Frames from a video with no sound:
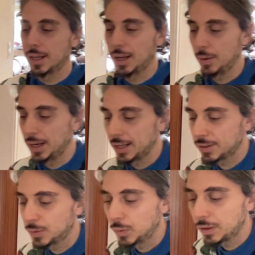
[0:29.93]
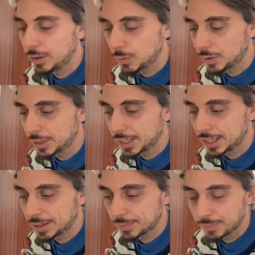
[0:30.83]
I will light some with you one
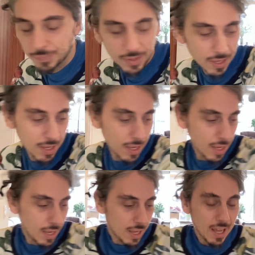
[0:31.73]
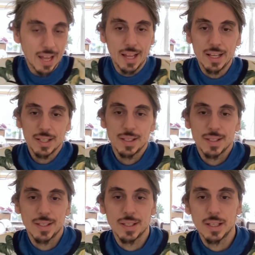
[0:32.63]
day.
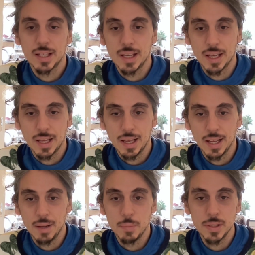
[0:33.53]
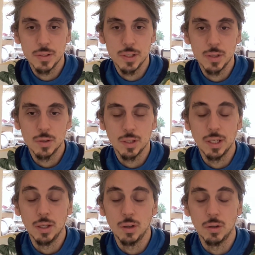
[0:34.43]
And I miss you a
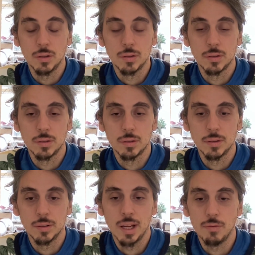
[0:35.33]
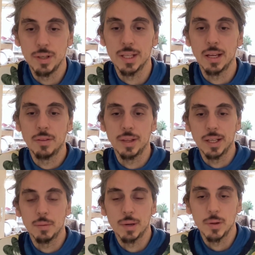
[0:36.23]
lot. Every day I
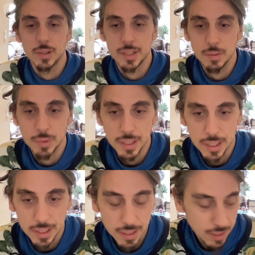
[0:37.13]
think about you deeply.